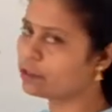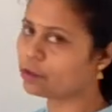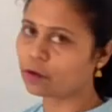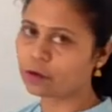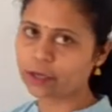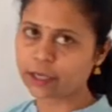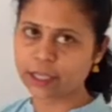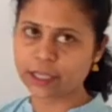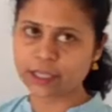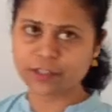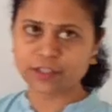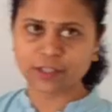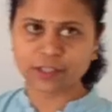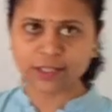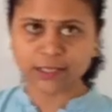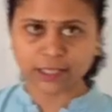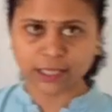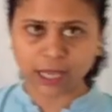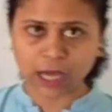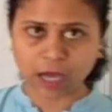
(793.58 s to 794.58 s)
your age
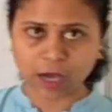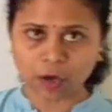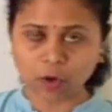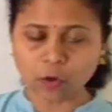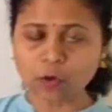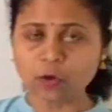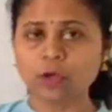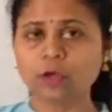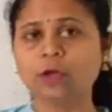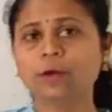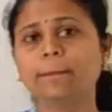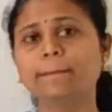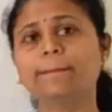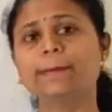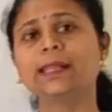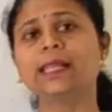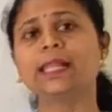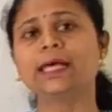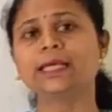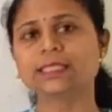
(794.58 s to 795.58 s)
is now,
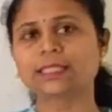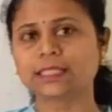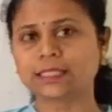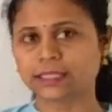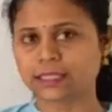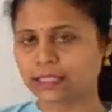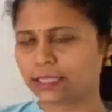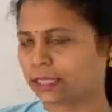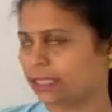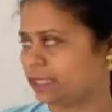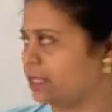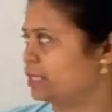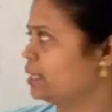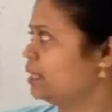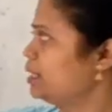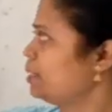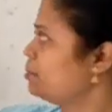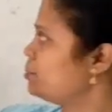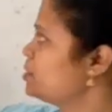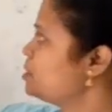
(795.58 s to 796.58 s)
plus 3.
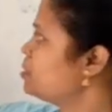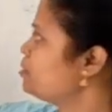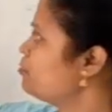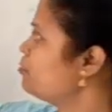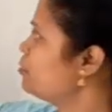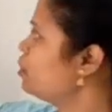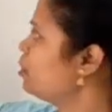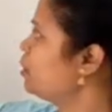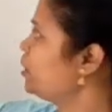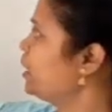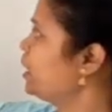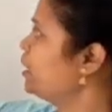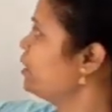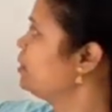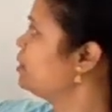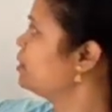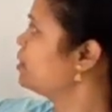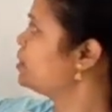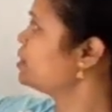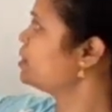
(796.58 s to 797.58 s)
Means if you are
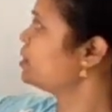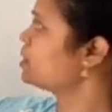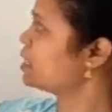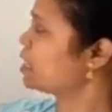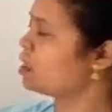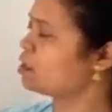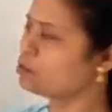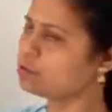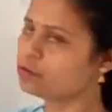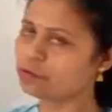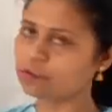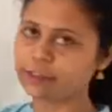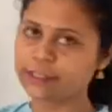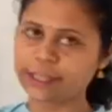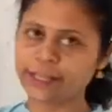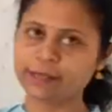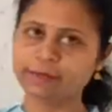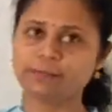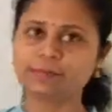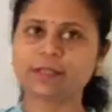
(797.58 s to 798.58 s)
10 years now, so
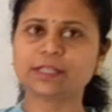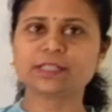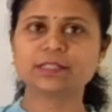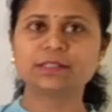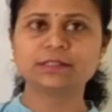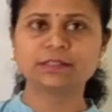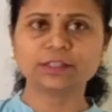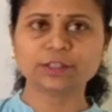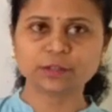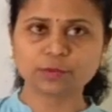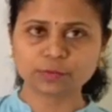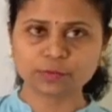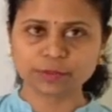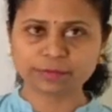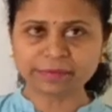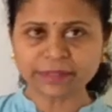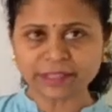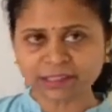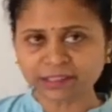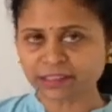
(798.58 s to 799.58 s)
10 plus 3, you
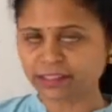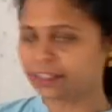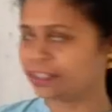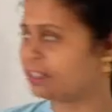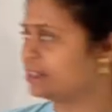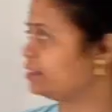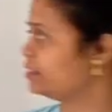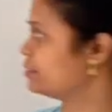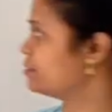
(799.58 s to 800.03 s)
will be 13